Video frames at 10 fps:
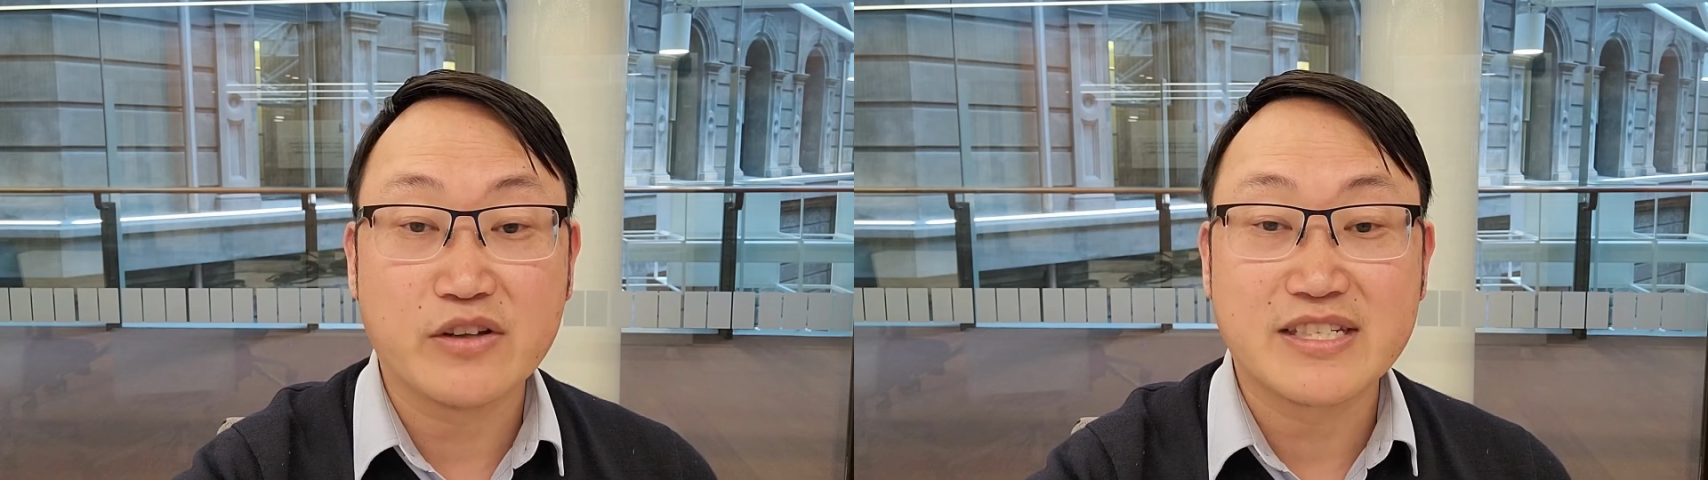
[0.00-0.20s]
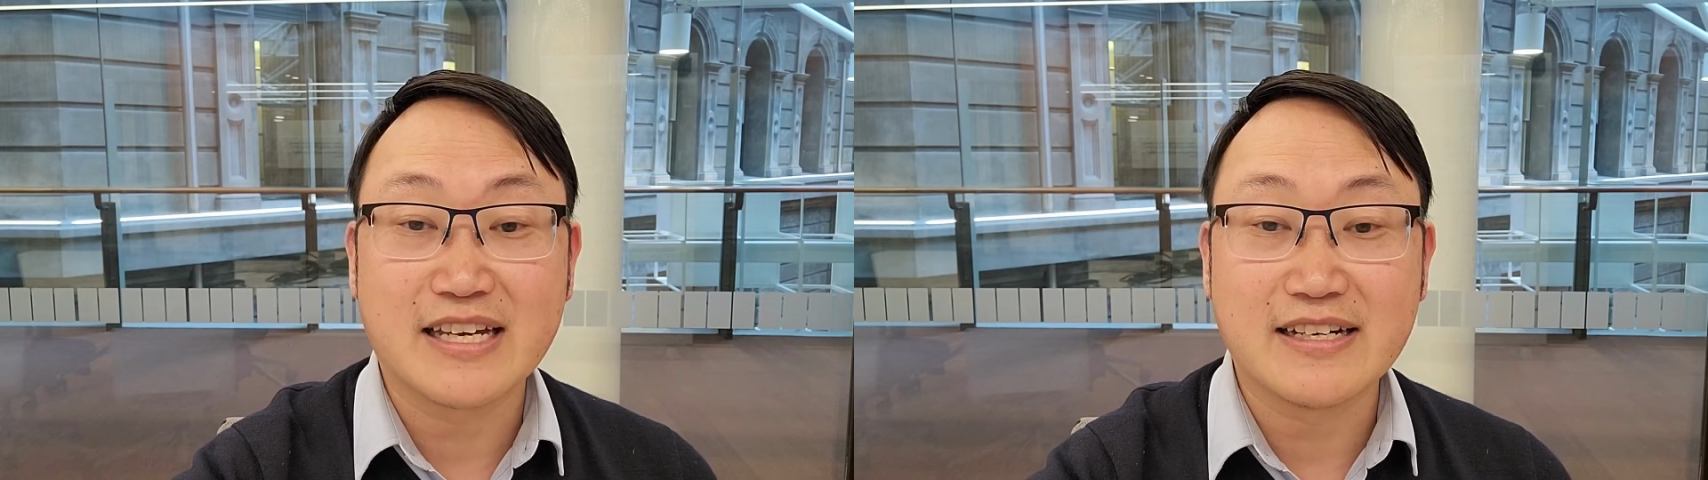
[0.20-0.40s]

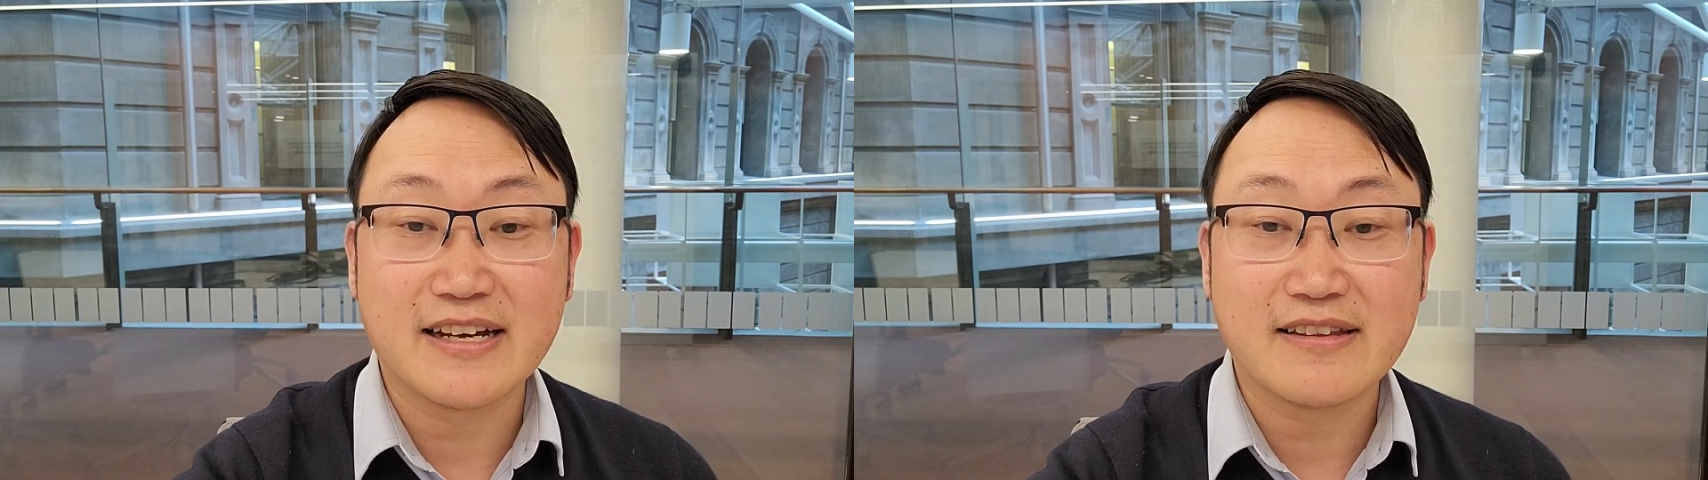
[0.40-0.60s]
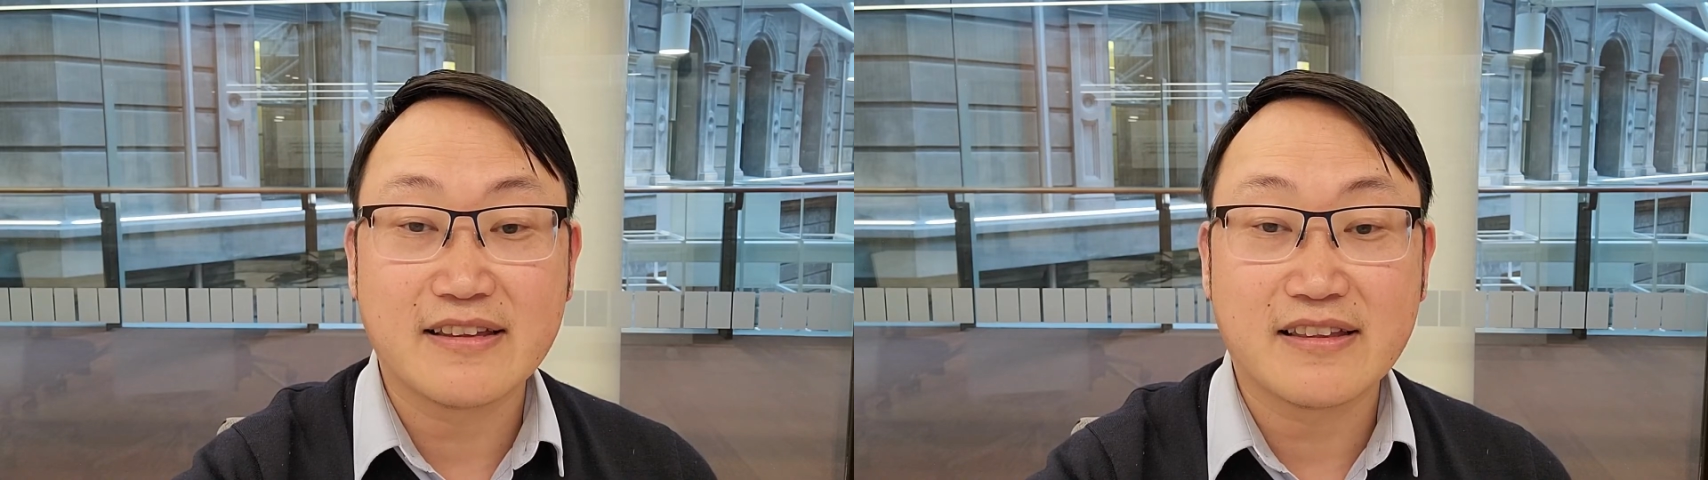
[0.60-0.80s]
on
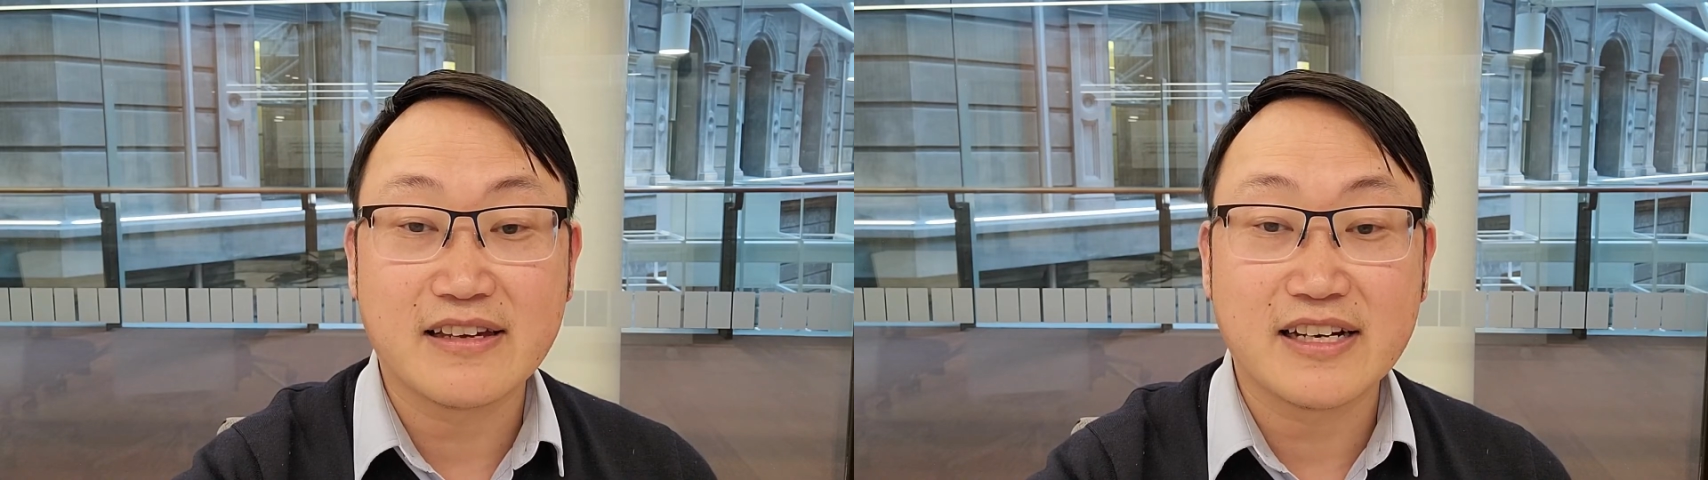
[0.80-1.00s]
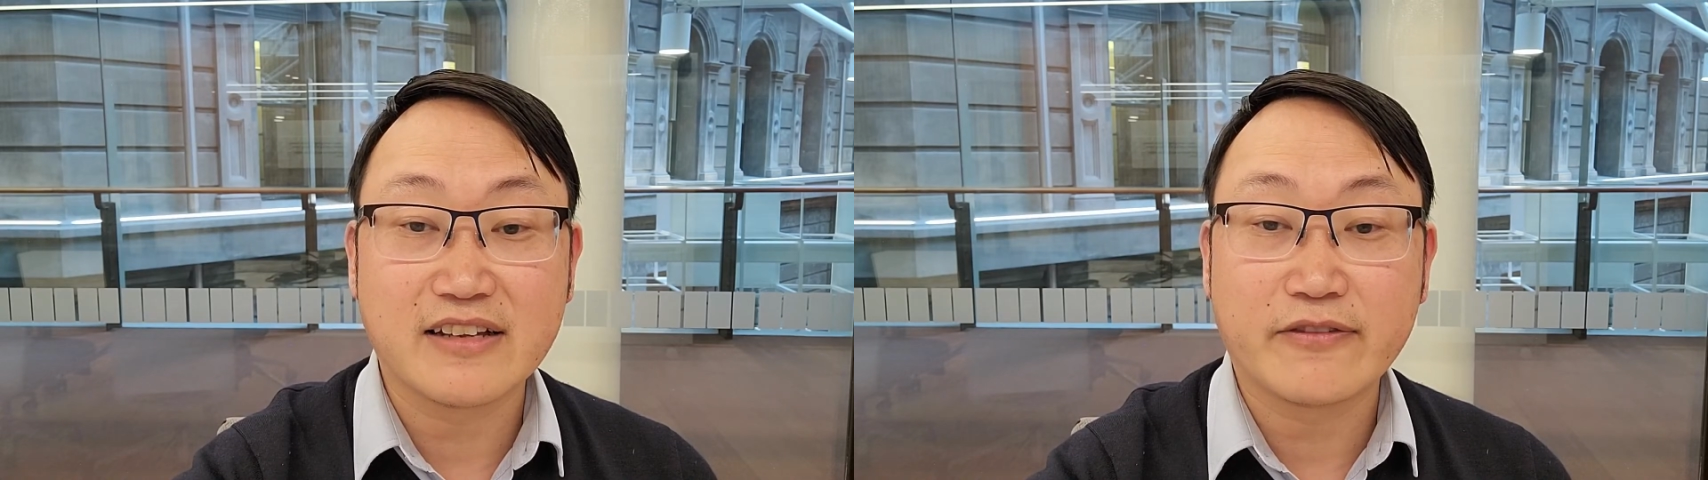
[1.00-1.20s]
Sunday, the
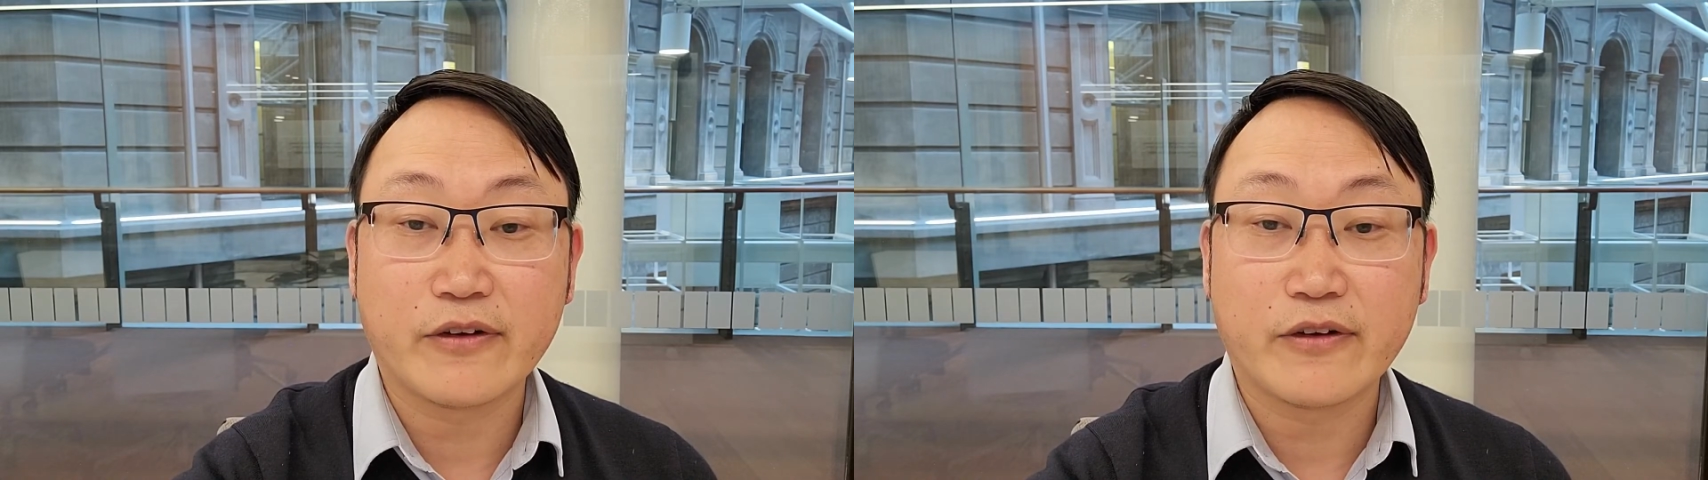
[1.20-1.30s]
30th